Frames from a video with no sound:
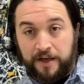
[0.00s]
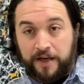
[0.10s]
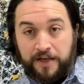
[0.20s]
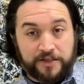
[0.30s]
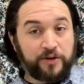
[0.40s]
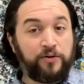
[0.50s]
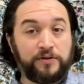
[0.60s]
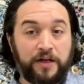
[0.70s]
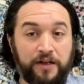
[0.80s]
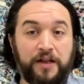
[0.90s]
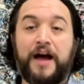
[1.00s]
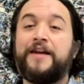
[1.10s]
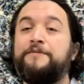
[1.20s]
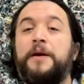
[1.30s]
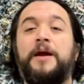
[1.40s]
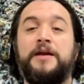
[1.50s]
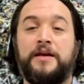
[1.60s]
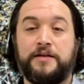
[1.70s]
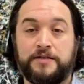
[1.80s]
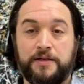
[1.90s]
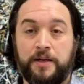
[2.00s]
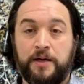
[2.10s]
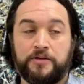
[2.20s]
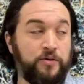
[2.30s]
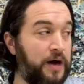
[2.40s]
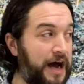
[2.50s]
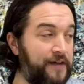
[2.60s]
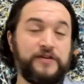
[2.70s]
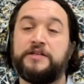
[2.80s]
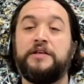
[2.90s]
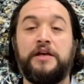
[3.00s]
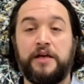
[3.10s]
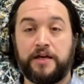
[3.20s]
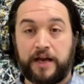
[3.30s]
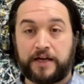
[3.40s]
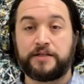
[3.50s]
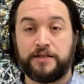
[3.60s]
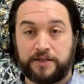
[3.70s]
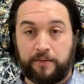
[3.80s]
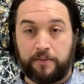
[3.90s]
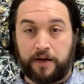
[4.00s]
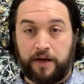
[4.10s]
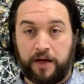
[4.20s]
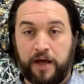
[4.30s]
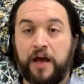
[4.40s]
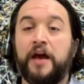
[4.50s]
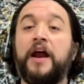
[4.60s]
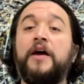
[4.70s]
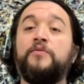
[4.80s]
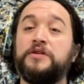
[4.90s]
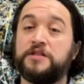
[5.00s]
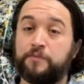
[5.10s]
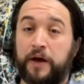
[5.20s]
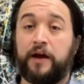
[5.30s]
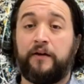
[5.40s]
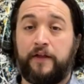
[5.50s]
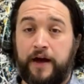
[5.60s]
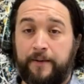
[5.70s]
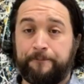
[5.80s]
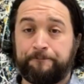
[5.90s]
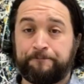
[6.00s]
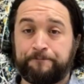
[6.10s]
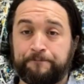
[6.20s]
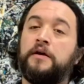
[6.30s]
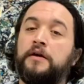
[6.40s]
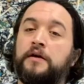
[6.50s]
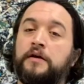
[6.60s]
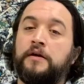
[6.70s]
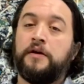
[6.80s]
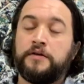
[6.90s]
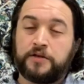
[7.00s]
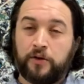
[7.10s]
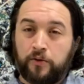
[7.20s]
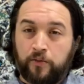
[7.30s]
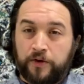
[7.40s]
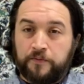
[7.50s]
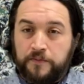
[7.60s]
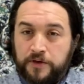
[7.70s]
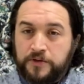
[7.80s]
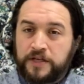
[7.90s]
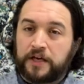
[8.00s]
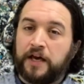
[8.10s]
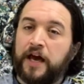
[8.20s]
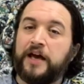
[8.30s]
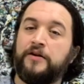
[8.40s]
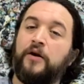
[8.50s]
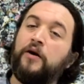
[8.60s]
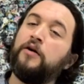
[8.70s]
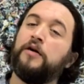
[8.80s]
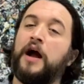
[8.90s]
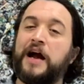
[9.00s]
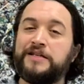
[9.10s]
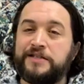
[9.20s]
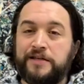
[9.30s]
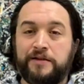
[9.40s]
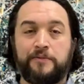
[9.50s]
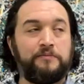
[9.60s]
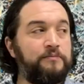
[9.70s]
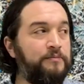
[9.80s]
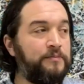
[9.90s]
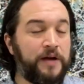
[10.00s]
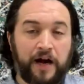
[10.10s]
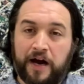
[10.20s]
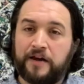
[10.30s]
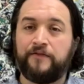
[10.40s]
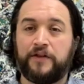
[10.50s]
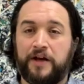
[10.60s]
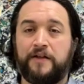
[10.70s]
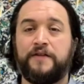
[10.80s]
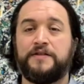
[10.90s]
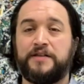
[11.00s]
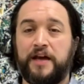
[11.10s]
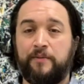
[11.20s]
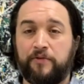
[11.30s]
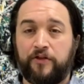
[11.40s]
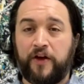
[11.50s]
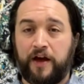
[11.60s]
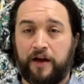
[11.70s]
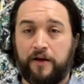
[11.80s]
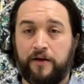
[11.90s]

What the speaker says: He sold a lot of paintings, so obviously he connects to somebody. And I respect that. So with music and art, I see them kind of like the same thing.